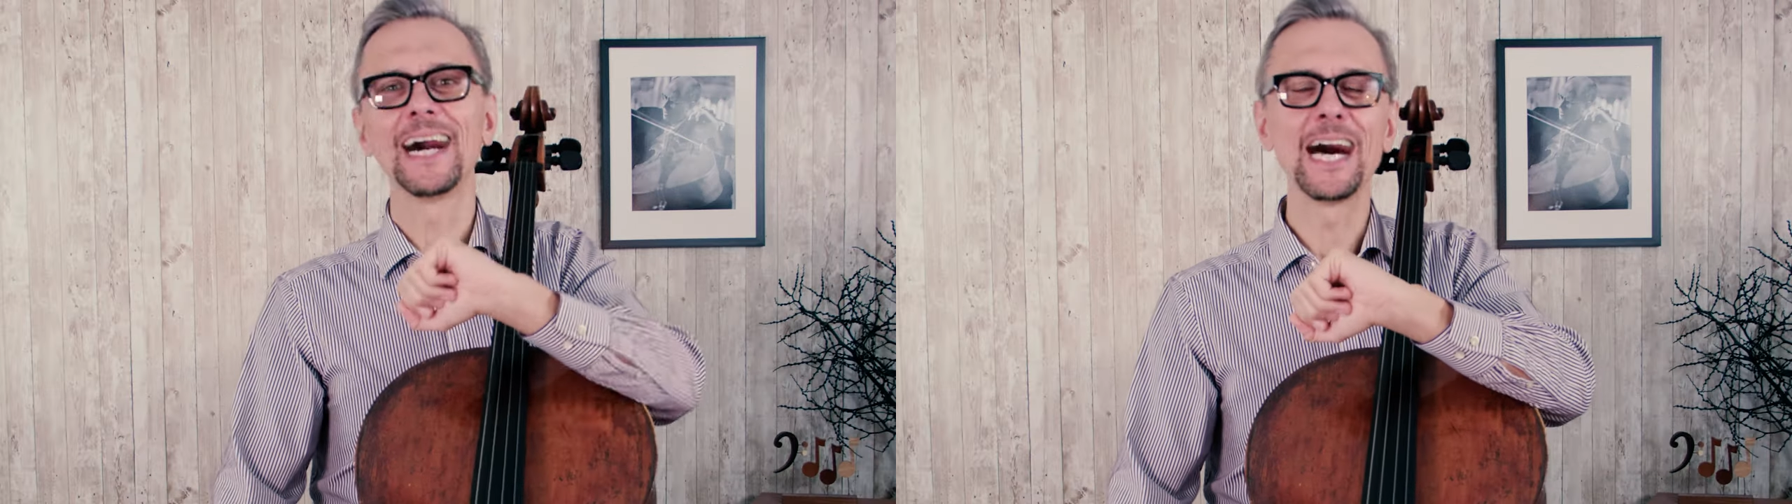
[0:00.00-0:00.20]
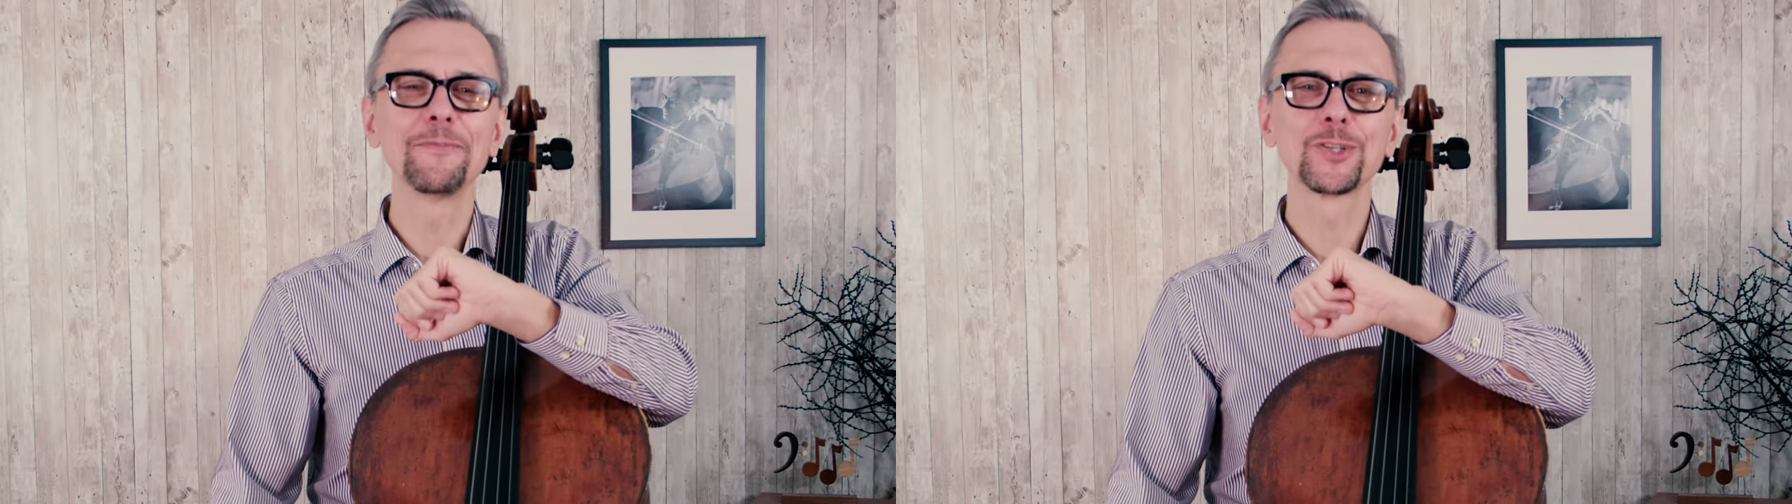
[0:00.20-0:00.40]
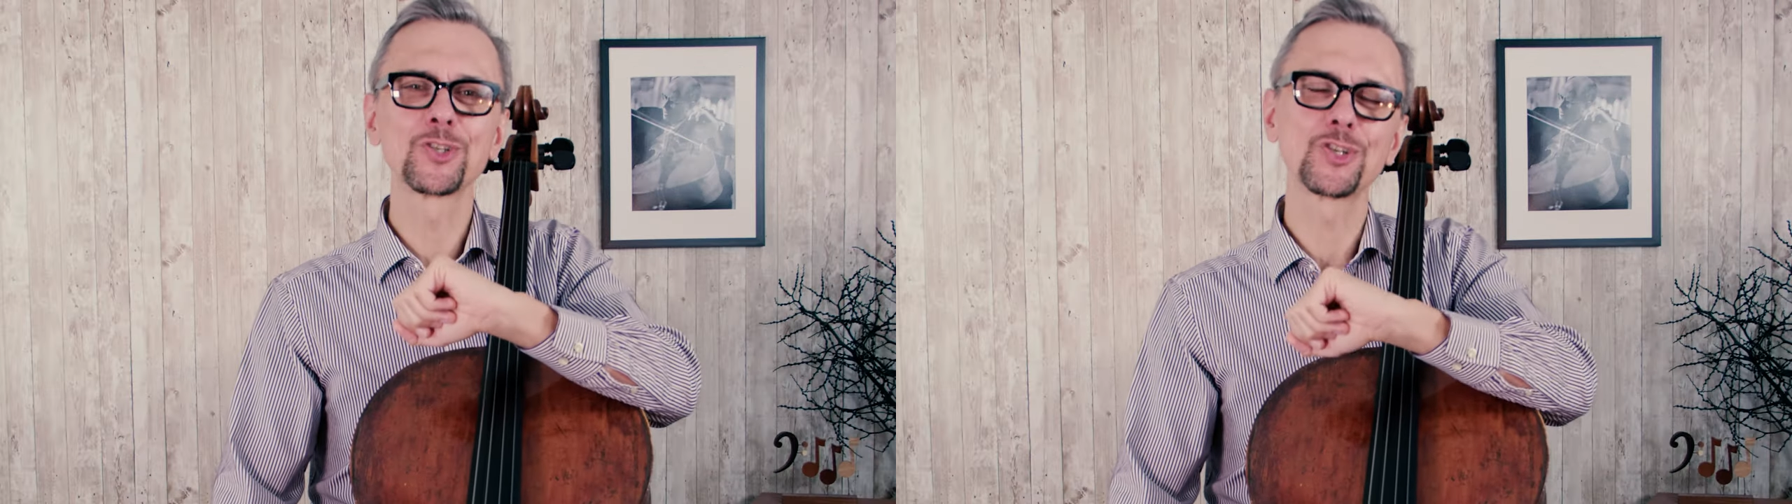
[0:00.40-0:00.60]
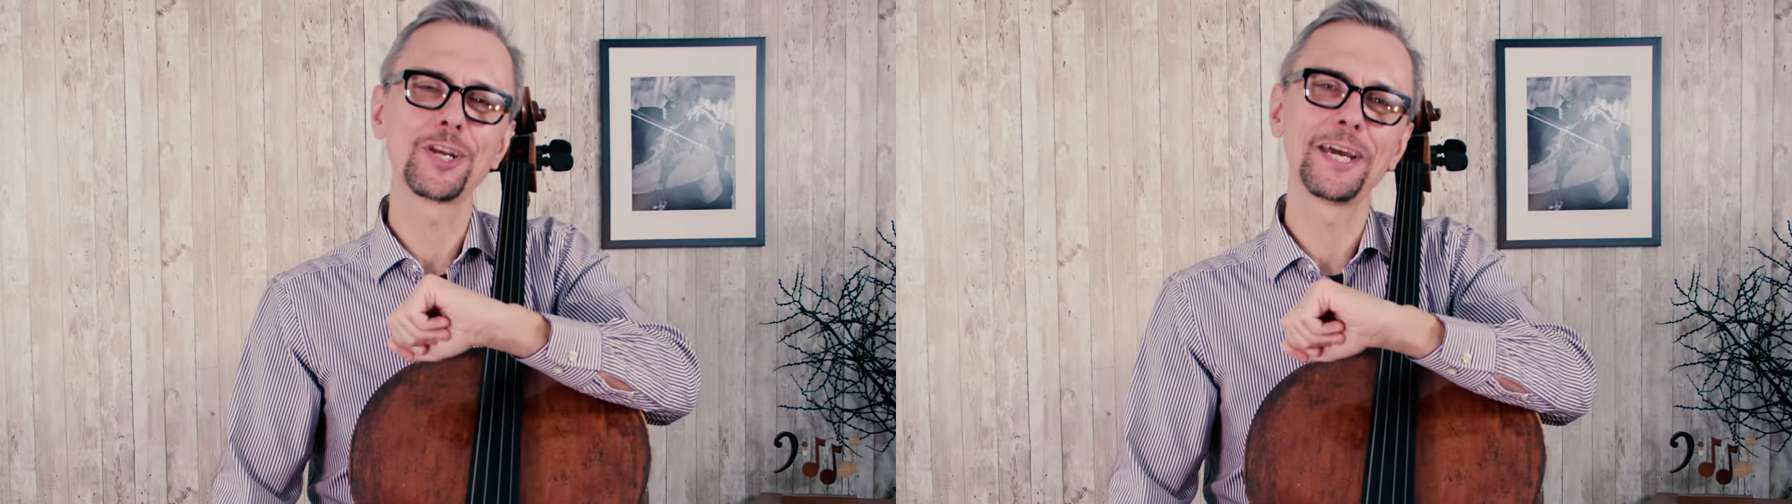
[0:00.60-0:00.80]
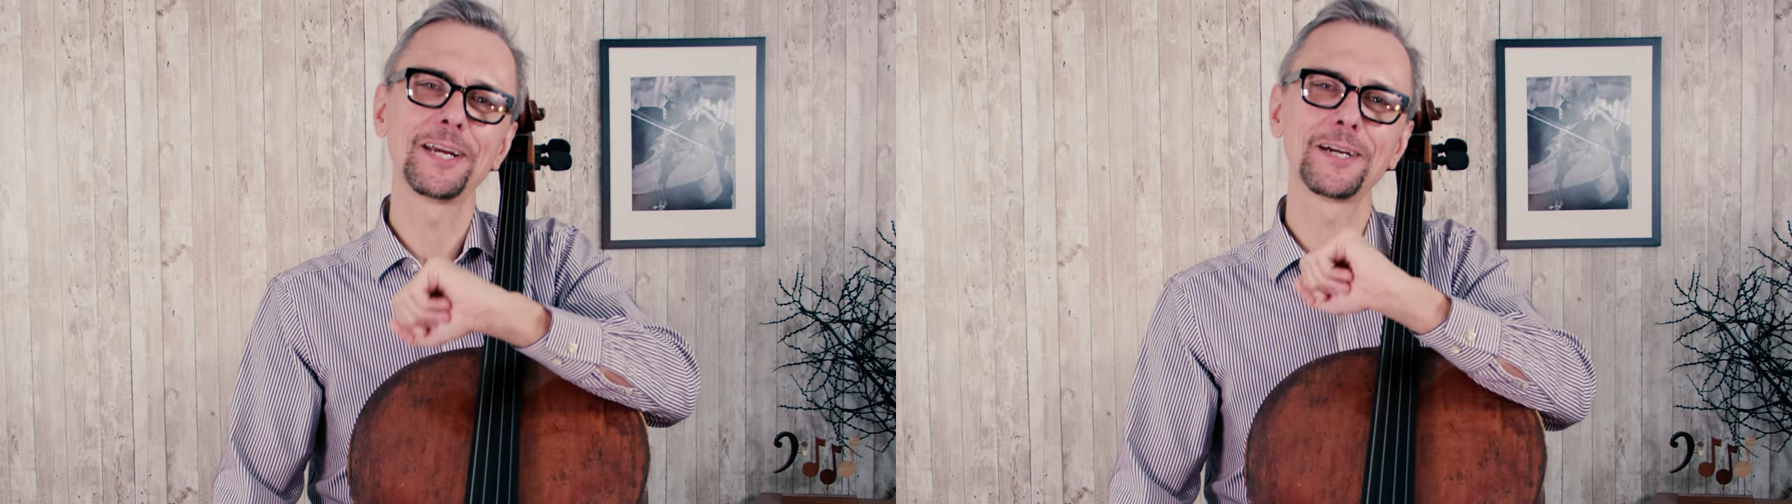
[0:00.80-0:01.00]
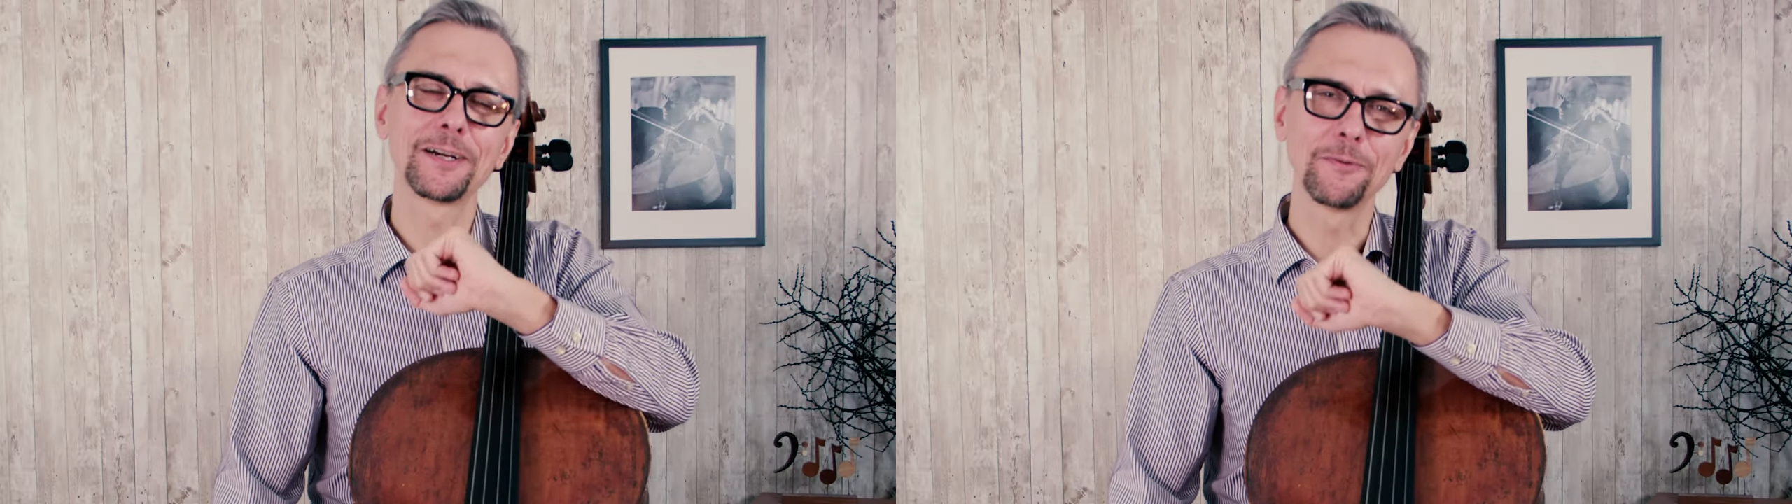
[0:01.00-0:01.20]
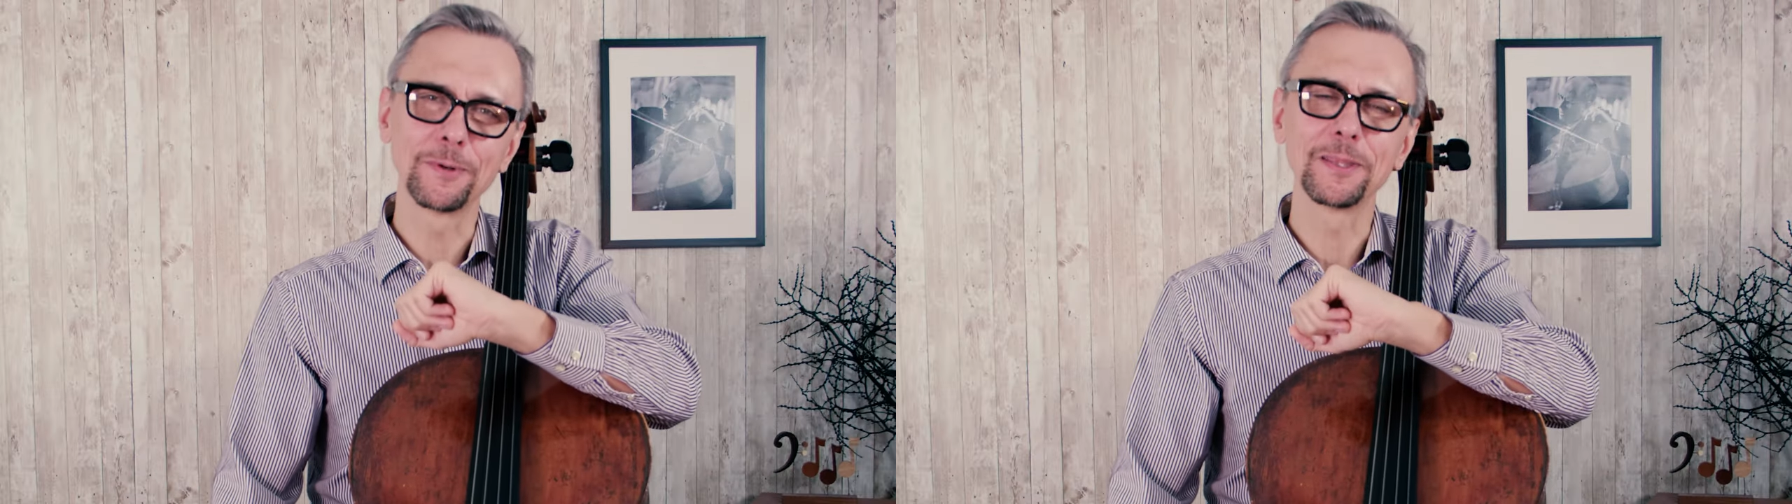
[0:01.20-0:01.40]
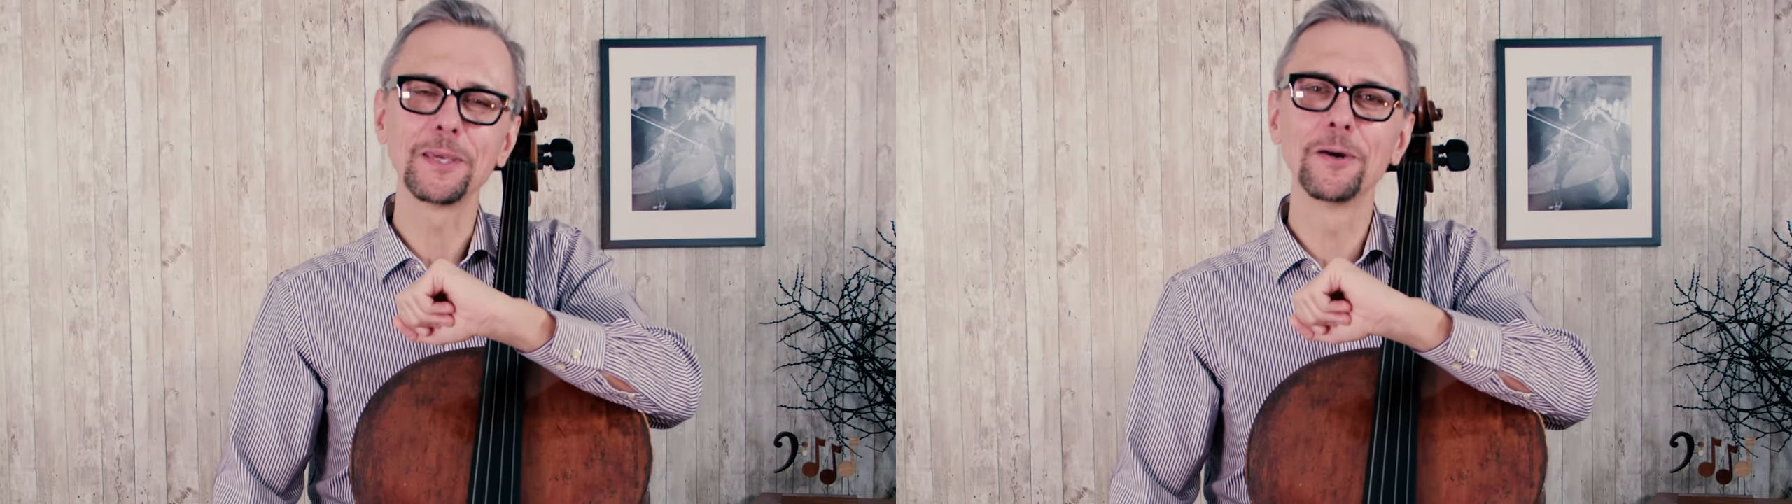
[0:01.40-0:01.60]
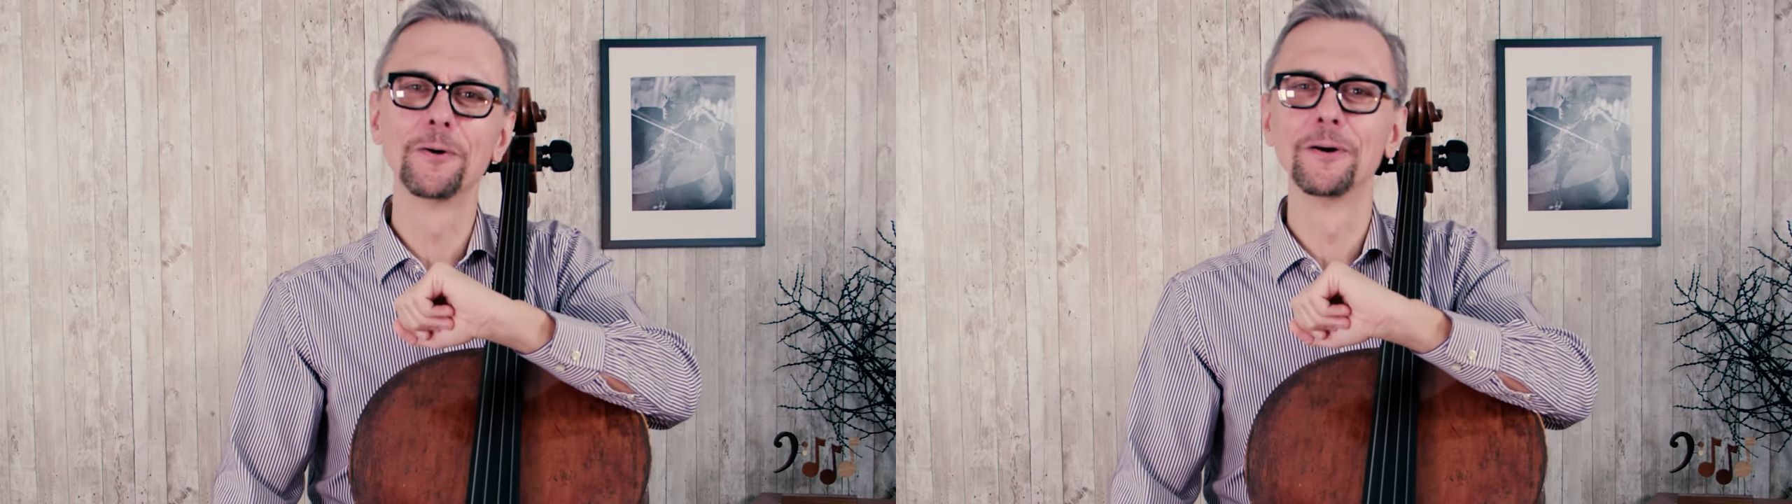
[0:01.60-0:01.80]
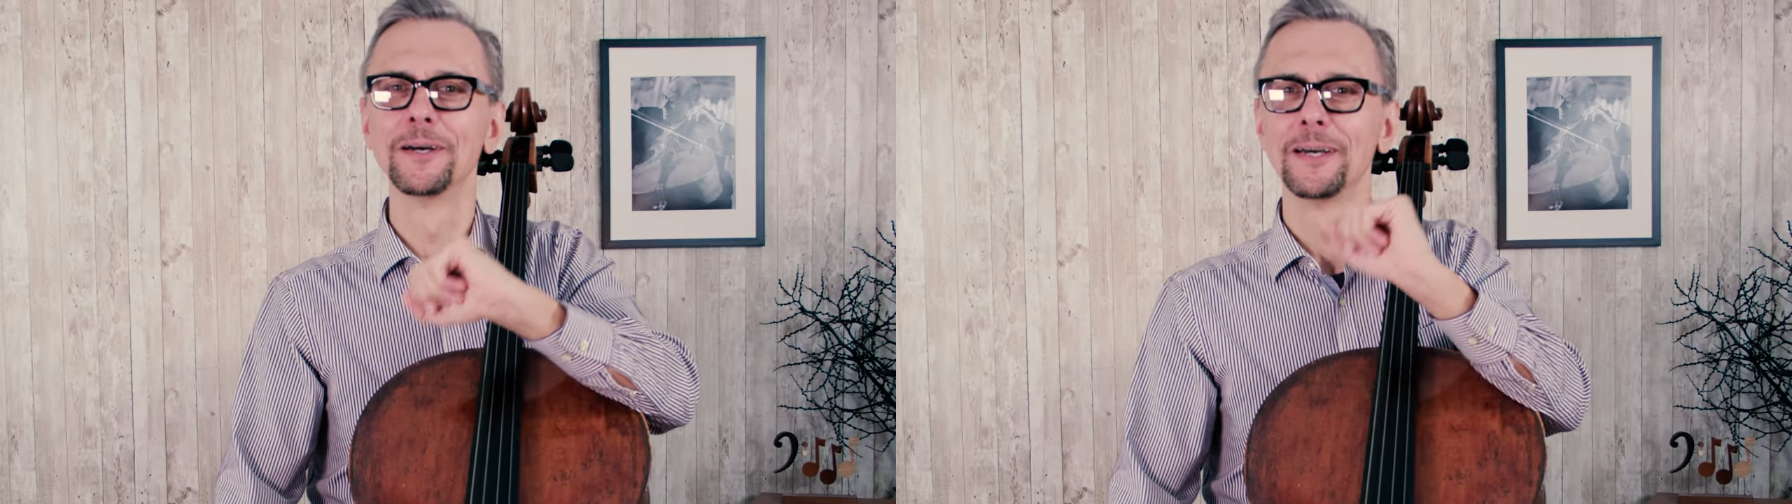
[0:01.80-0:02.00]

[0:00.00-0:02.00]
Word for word: I will share with you